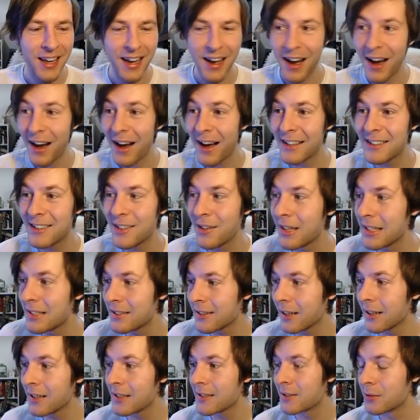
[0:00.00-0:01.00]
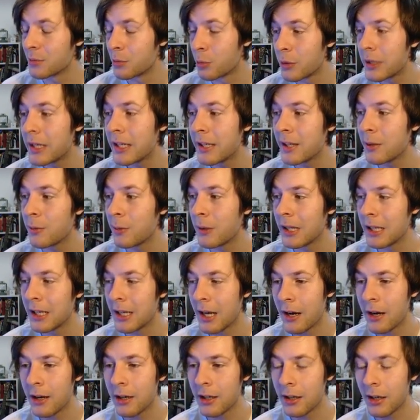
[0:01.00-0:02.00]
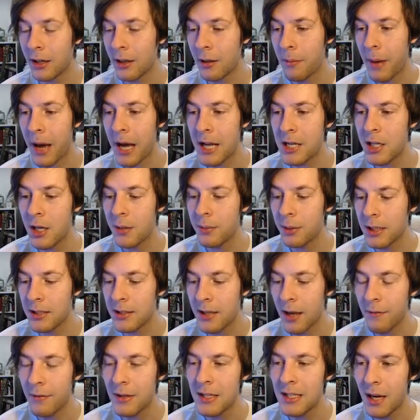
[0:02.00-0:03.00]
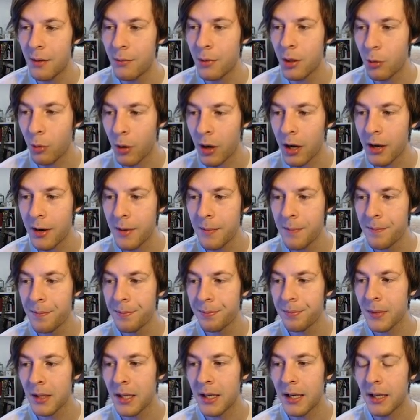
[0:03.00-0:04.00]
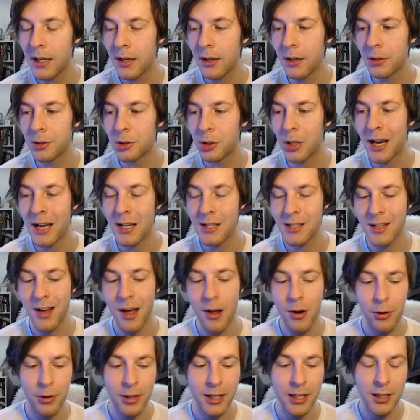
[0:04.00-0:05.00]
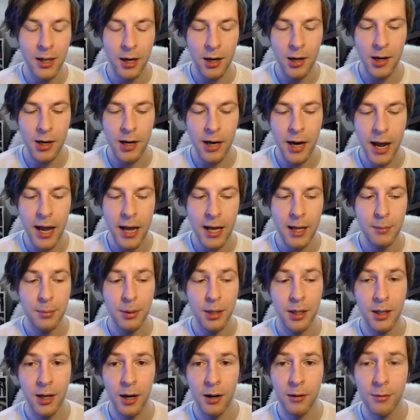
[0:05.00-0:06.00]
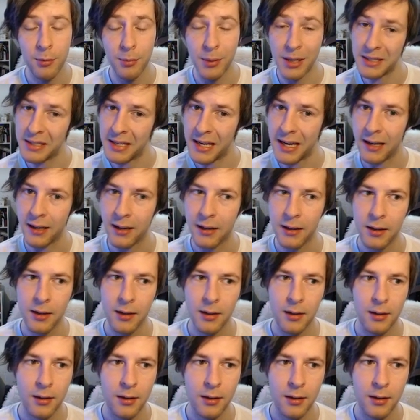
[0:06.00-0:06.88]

Uh, so this card's really, really good in the matchup because every time we run, It'll trash not only a card in a hand, but a card from my deck.